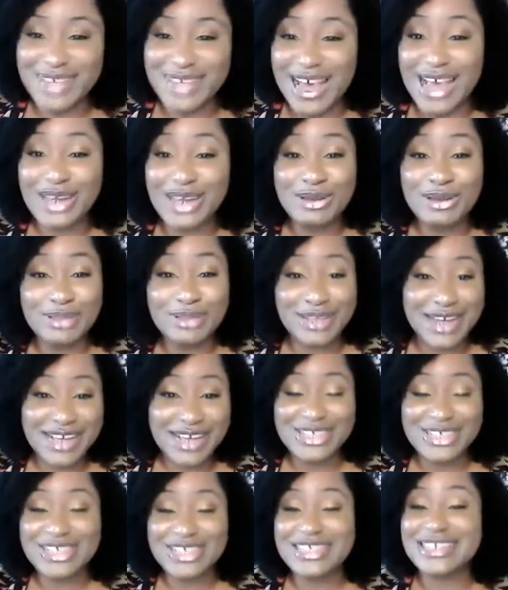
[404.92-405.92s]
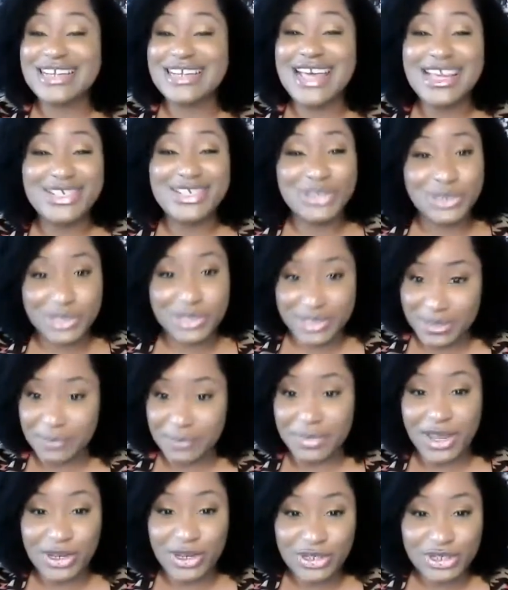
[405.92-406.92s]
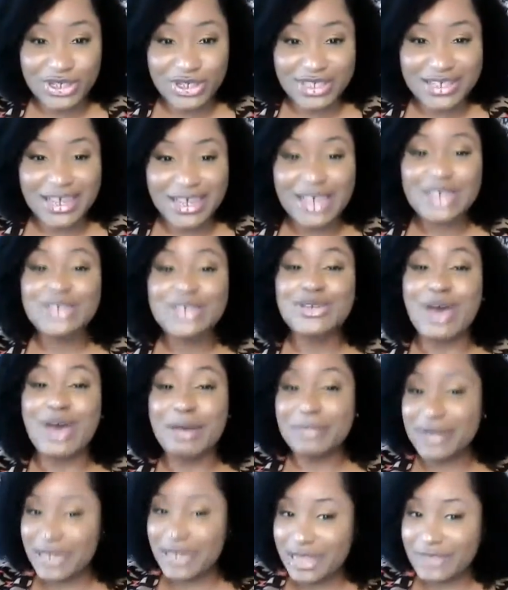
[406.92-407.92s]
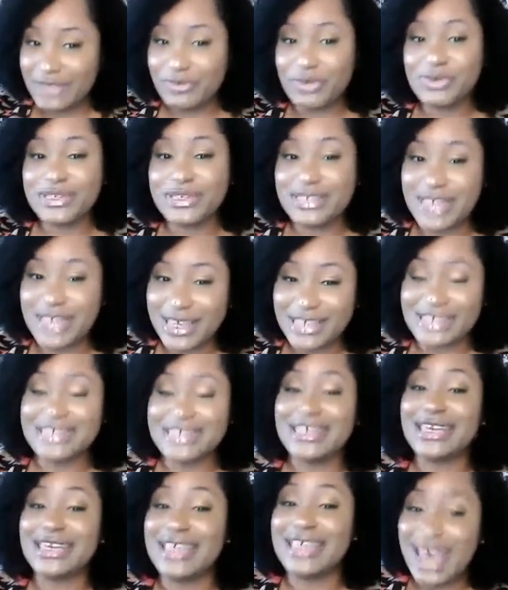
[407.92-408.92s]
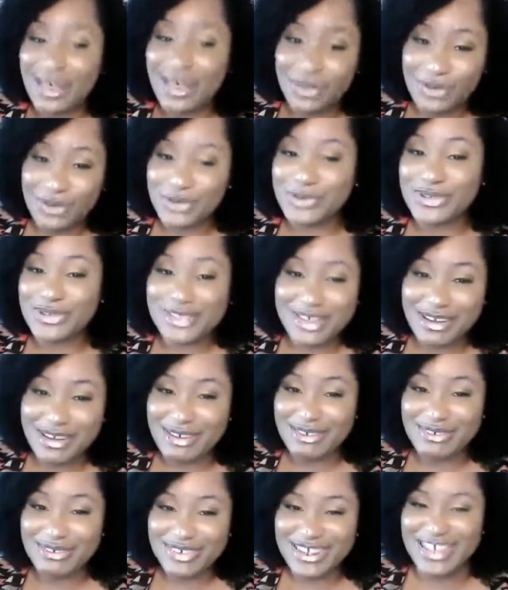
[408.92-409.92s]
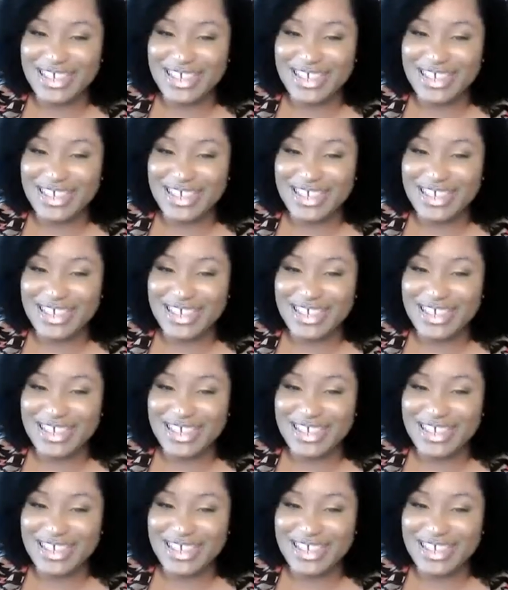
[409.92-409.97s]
I know that I just snatched some edges, so I'm going to give you a second to gather yourself